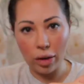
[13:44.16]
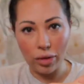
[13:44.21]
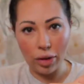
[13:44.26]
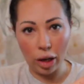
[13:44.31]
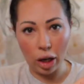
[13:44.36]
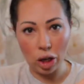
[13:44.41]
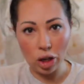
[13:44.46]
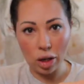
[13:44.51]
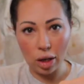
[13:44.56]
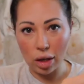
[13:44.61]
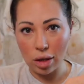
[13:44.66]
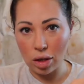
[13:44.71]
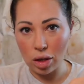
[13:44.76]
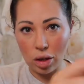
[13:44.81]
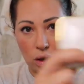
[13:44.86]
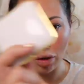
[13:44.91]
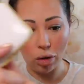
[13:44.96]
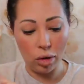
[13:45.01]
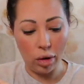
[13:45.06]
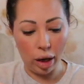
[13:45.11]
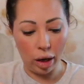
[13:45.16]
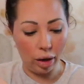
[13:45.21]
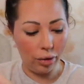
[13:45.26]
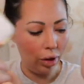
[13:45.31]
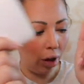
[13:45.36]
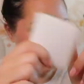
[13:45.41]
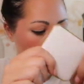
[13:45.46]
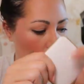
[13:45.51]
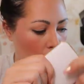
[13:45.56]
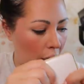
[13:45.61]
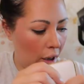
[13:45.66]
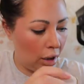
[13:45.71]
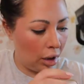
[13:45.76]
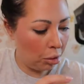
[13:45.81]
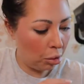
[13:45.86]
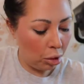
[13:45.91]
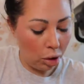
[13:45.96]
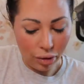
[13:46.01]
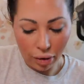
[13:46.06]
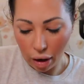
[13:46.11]
to finish this to kind of hit pan
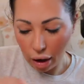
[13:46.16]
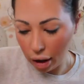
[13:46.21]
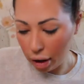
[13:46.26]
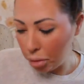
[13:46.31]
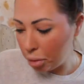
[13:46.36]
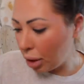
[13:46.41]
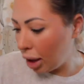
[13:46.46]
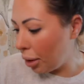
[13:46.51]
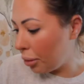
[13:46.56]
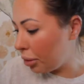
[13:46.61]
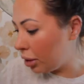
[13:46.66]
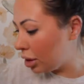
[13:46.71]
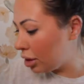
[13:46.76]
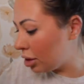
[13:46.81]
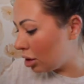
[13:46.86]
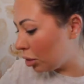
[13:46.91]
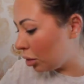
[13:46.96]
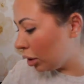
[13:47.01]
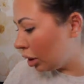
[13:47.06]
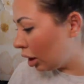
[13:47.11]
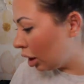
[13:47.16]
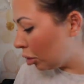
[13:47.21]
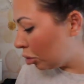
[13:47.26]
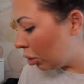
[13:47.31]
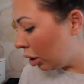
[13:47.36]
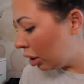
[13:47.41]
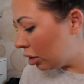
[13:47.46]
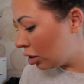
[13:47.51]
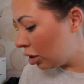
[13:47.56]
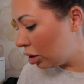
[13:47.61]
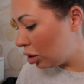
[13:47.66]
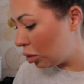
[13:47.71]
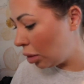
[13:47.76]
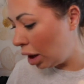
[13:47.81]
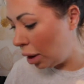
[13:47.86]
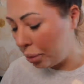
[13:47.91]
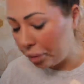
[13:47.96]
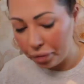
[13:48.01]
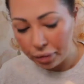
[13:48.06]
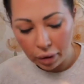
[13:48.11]
and move on, but this is a really good bronzer as
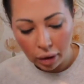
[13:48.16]
well.